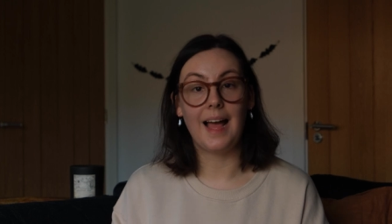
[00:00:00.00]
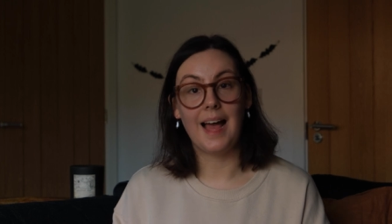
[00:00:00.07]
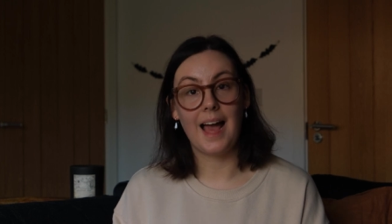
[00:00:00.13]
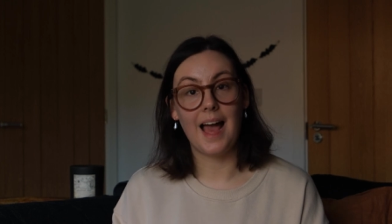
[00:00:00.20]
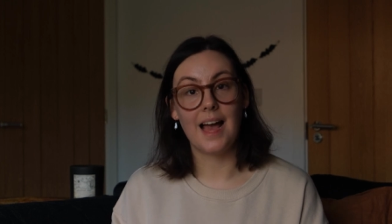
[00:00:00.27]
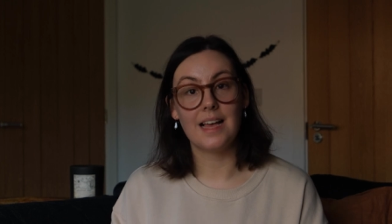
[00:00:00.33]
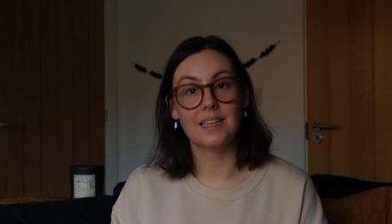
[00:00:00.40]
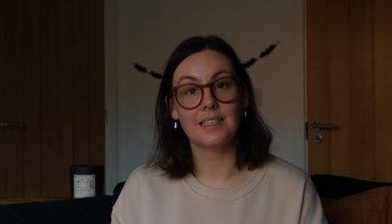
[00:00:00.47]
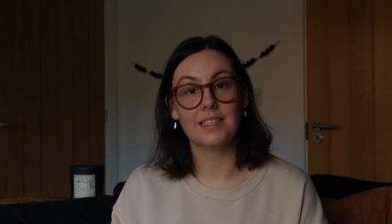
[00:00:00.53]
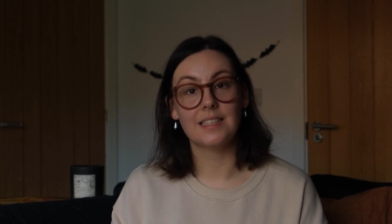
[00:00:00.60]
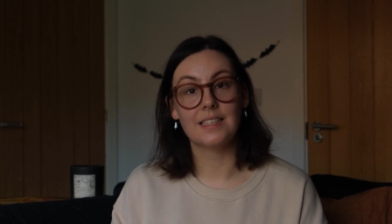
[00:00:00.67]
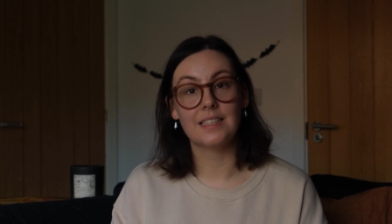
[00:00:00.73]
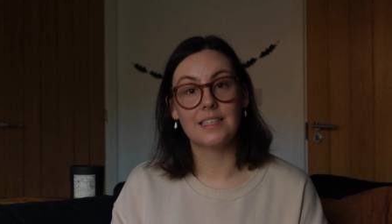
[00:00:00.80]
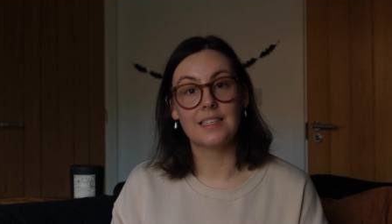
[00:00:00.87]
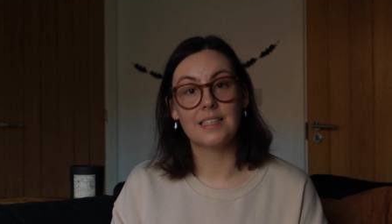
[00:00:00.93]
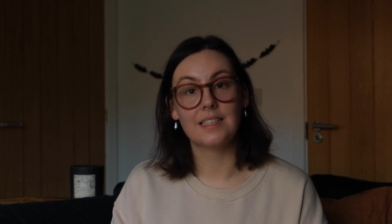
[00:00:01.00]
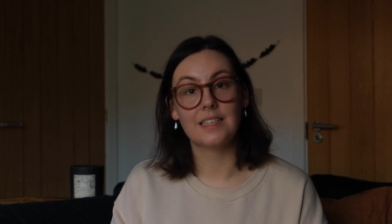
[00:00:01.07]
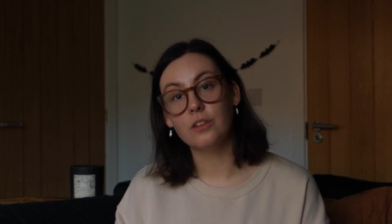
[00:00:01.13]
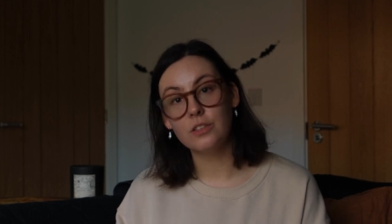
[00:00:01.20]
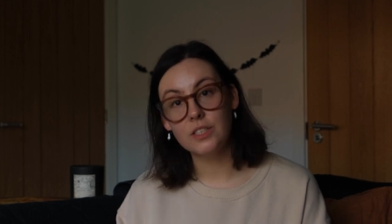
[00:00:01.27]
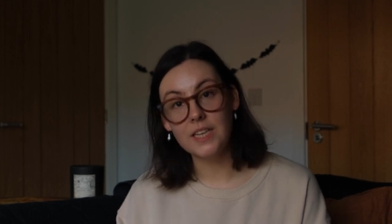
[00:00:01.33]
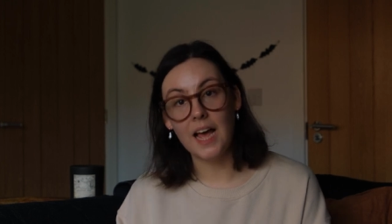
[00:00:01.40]

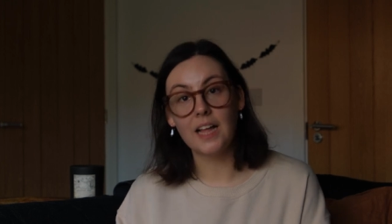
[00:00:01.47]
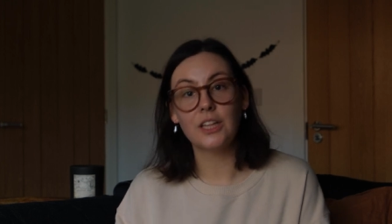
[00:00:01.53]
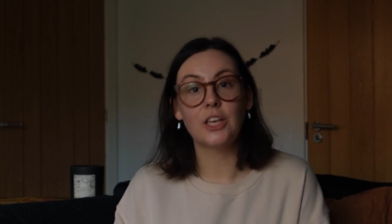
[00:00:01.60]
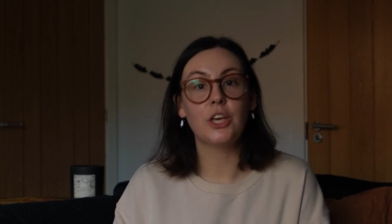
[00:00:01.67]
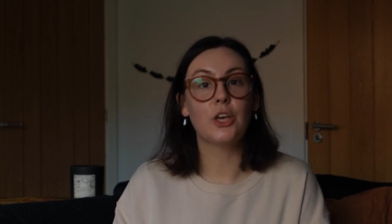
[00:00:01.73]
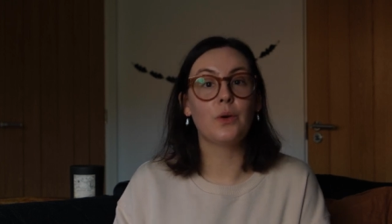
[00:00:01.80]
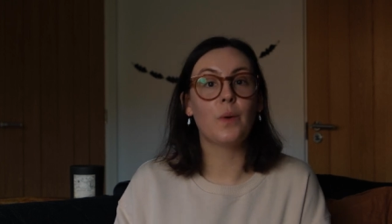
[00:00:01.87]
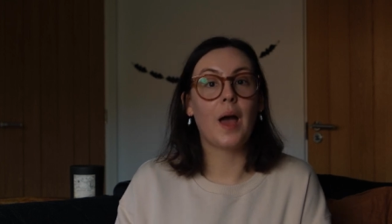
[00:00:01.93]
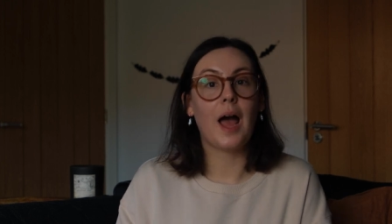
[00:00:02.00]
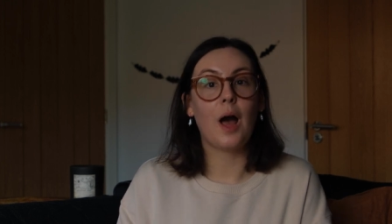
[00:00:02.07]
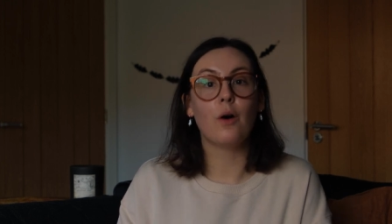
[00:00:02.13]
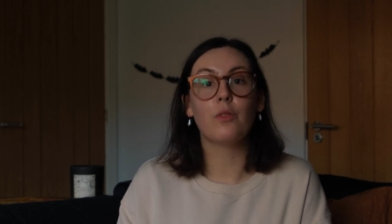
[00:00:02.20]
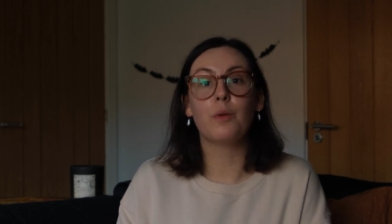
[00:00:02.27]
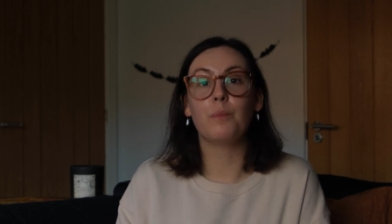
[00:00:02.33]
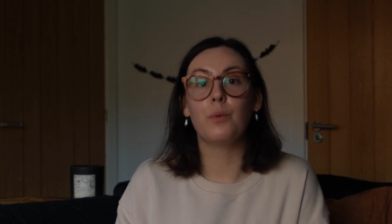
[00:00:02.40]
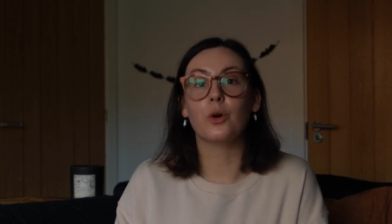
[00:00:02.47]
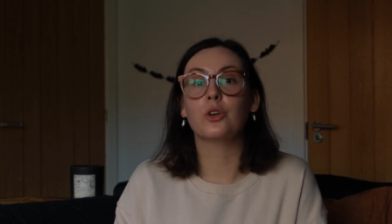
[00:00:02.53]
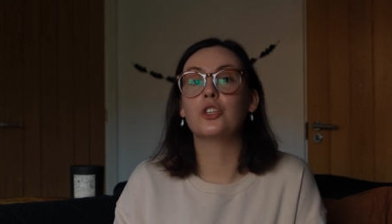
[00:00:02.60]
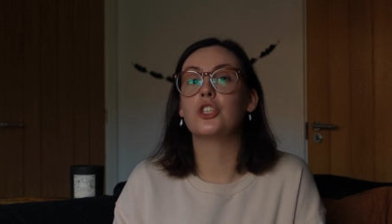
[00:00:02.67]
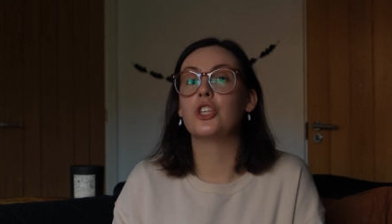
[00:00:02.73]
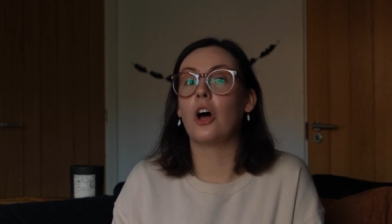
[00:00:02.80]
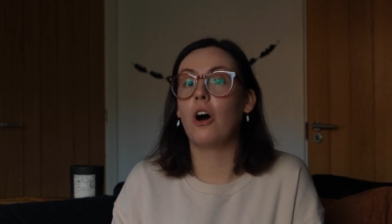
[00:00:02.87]
as telling you how the
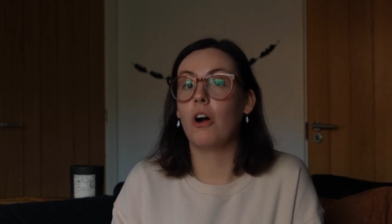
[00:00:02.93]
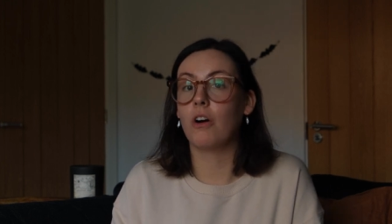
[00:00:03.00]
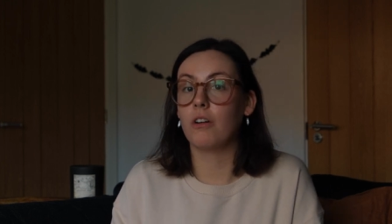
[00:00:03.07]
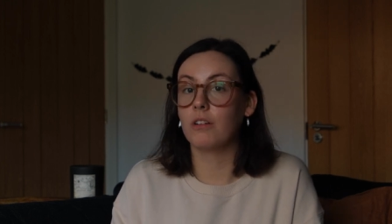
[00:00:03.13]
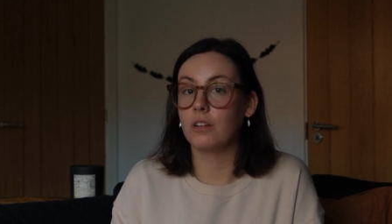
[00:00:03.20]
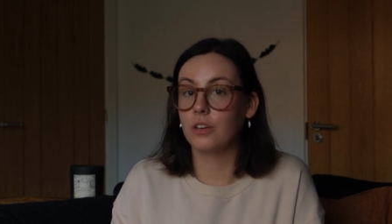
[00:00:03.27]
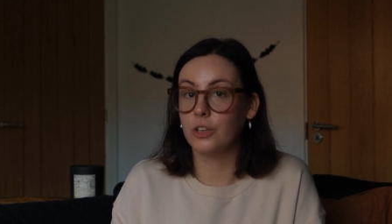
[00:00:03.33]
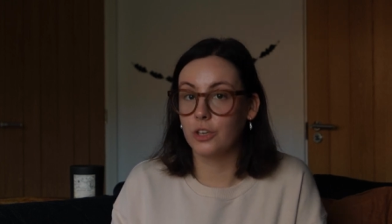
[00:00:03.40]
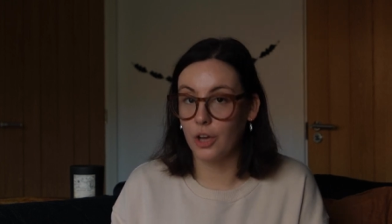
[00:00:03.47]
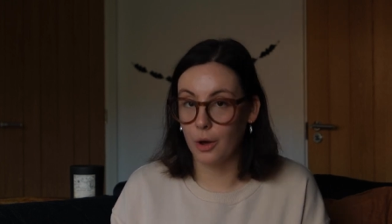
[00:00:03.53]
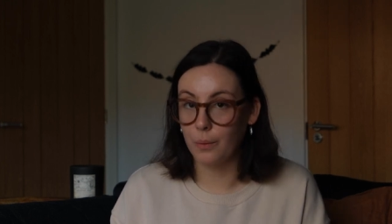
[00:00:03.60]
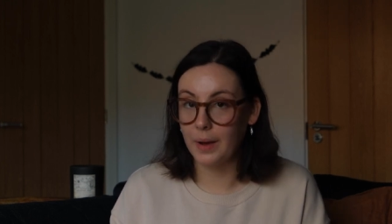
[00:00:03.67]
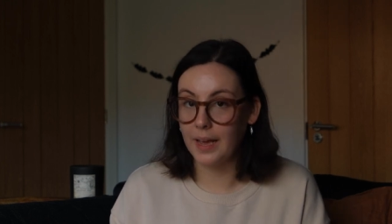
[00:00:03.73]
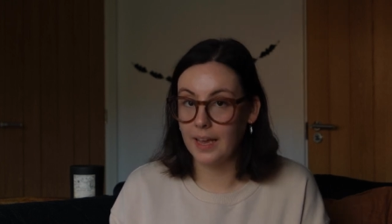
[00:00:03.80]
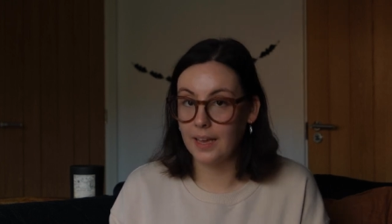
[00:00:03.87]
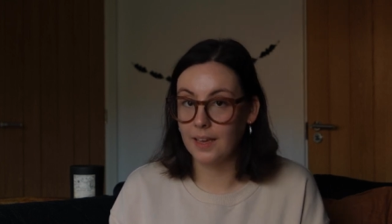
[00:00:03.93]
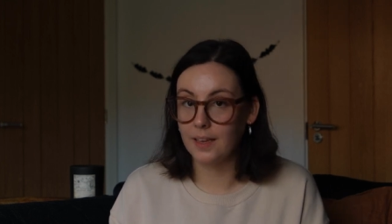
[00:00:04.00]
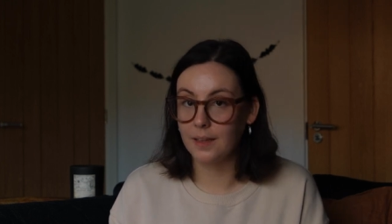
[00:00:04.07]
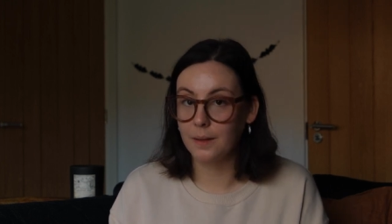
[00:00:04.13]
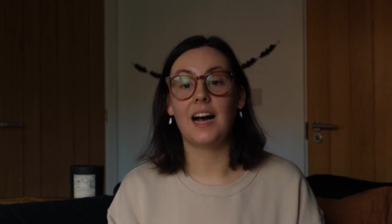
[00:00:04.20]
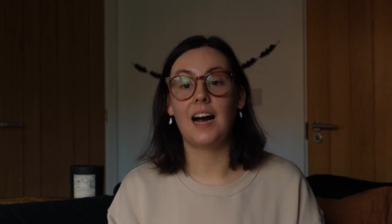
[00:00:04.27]
books are going.